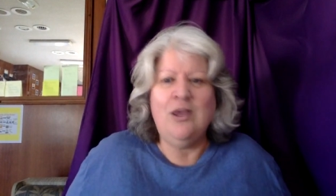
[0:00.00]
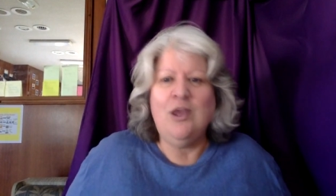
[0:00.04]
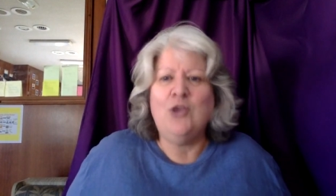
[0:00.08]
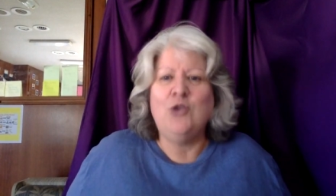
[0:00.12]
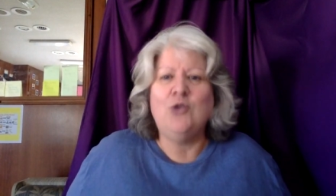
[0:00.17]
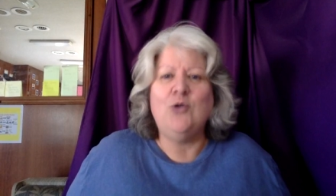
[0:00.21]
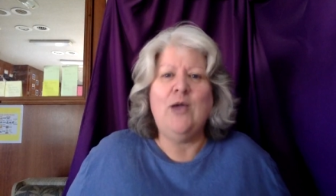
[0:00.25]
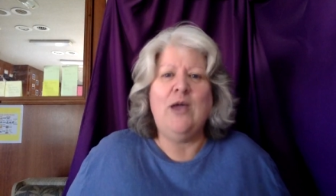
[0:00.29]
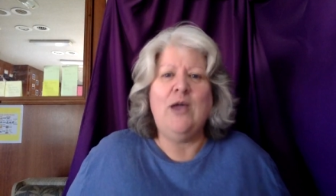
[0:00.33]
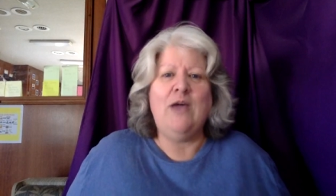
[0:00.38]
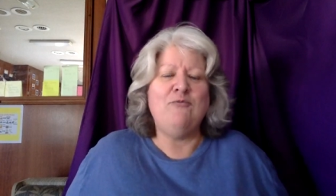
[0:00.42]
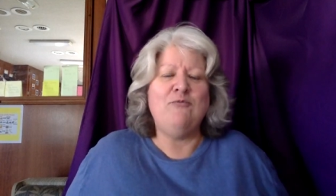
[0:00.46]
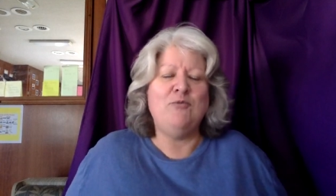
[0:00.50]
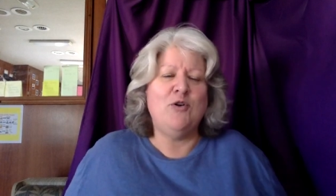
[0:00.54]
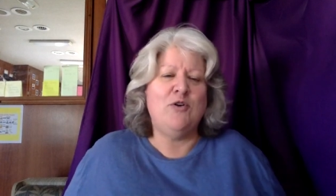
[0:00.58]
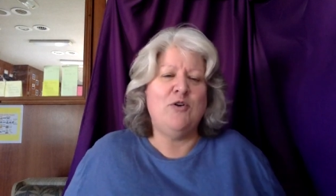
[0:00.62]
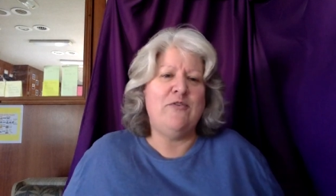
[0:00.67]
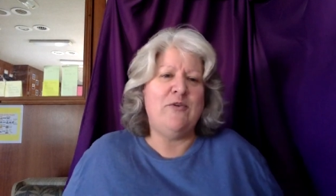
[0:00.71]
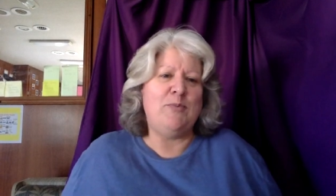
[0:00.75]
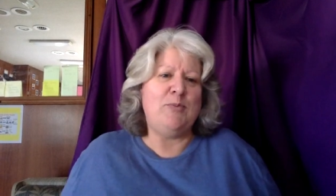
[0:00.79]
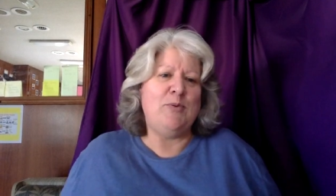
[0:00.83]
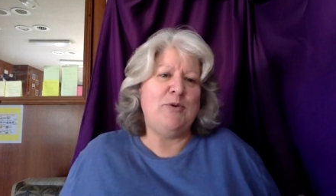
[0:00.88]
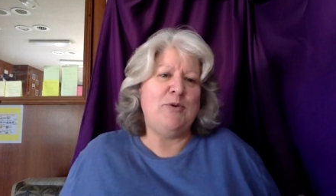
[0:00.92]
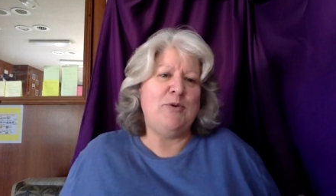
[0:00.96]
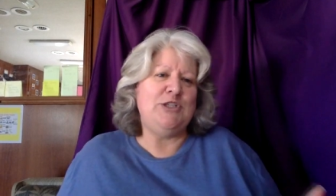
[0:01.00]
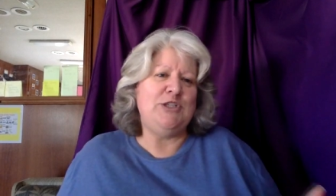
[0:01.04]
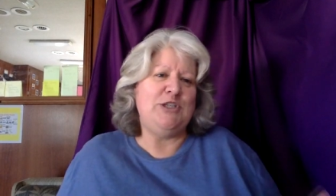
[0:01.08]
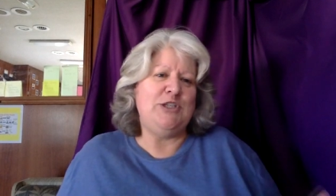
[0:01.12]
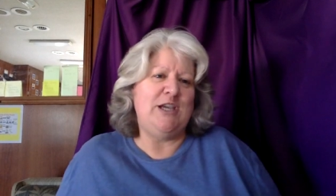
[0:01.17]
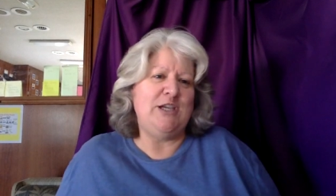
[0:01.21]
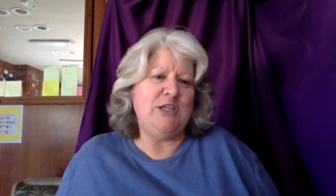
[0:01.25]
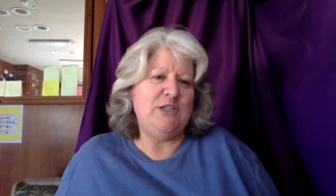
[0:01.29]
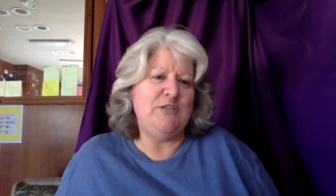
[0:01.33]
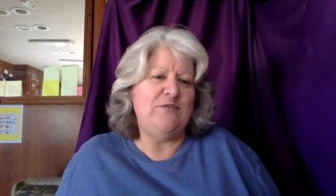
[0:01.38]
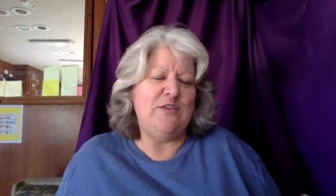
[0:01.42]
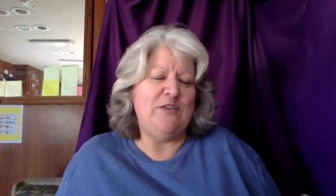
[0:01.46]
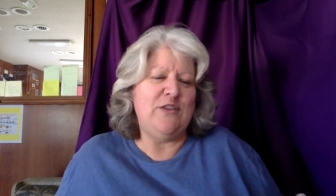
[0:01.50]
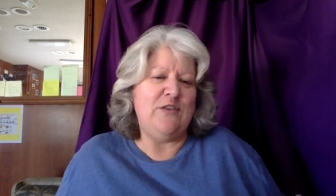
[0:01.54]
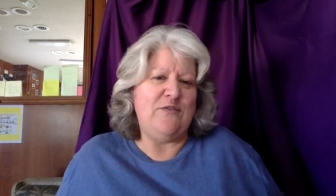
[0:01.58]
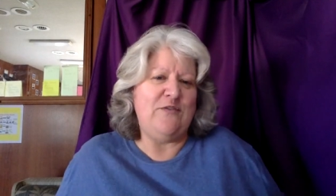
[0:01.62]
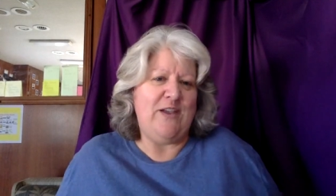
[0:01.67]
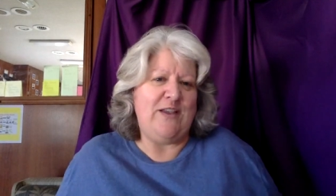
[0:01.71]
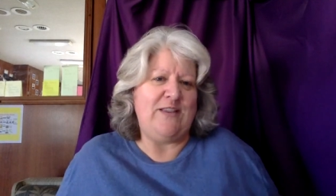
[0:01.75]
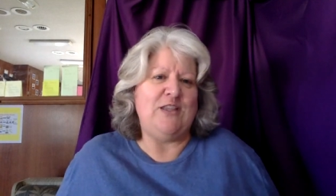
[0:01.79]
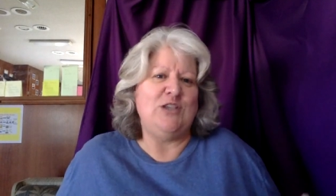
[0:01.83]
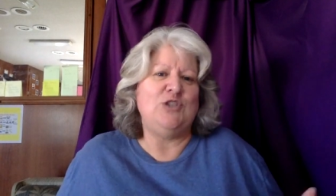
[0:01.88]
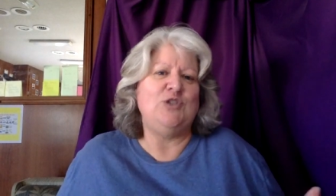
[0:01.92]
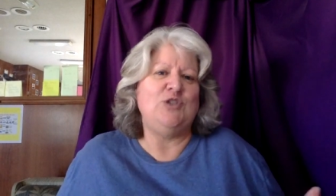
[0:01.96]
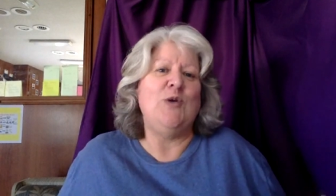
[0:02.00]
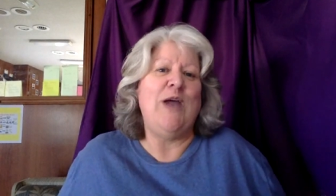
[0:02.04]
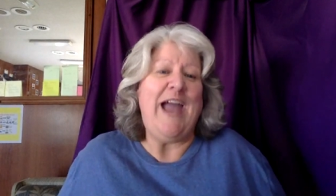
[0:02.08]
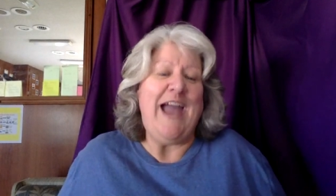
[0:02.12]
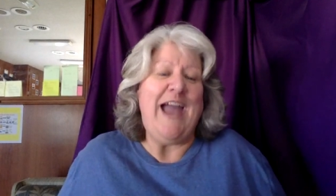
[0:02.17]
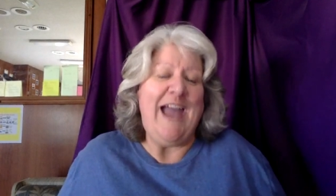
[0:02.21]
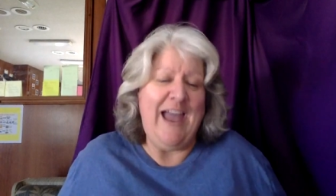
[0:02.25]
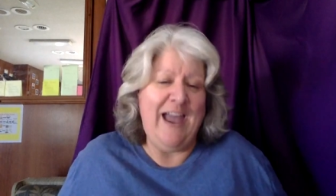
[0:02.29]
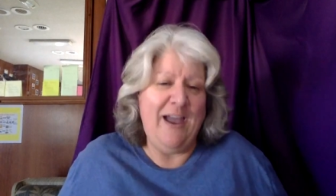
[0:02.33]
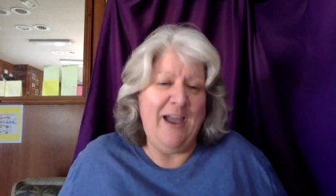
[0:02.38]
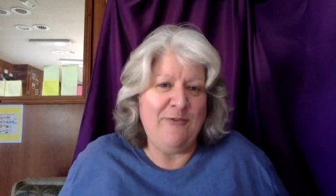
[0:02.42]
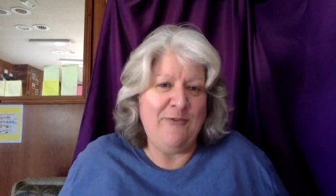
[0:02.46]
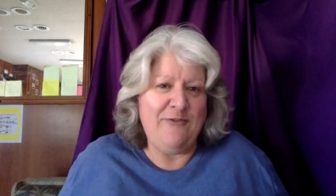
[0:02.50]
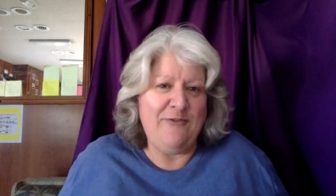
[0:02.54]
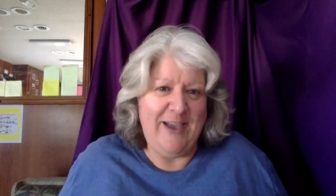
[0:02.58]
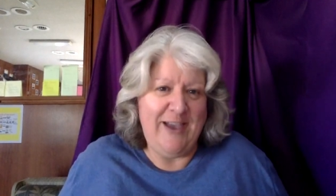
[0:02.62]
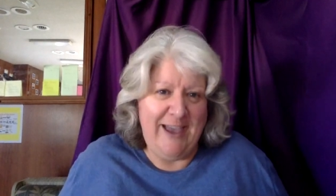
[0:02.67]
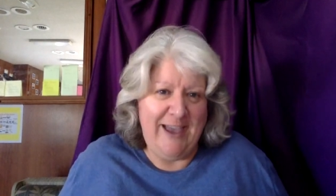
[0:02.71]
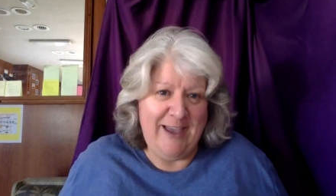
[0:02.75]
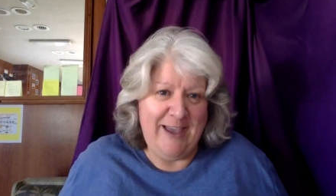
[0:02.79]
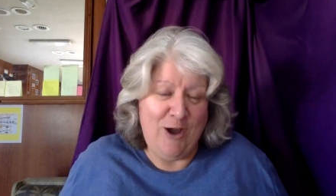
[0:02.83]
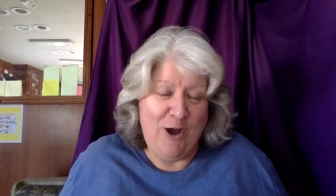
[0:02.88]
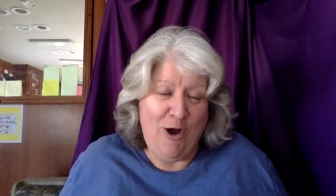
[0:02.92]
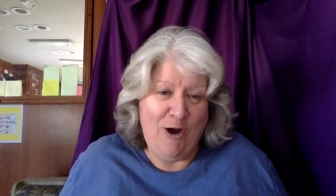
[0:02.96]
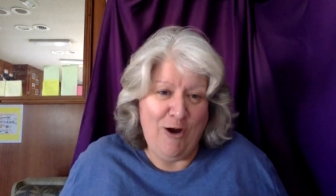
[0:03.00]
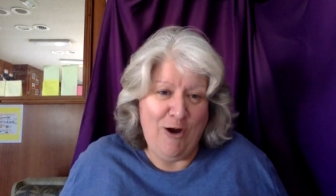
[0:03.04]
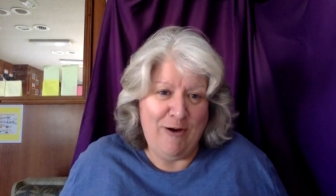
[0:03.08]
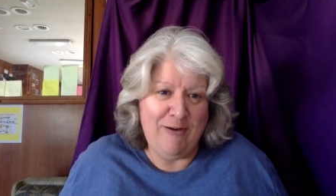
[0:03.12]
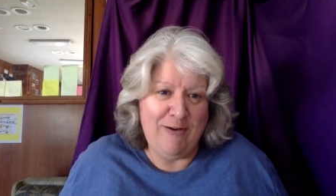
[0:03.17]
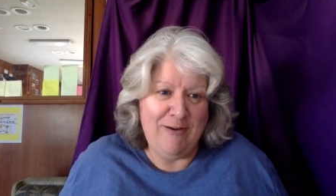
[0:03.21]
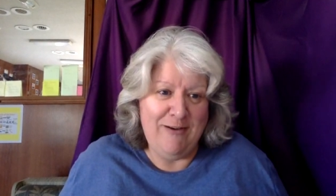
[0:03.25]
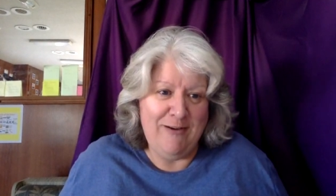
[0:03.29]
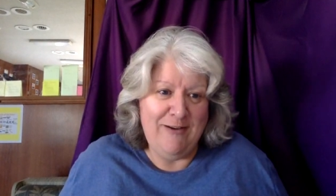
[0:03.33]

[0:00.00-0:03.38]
you have more of appreciation for the fact that you have a car.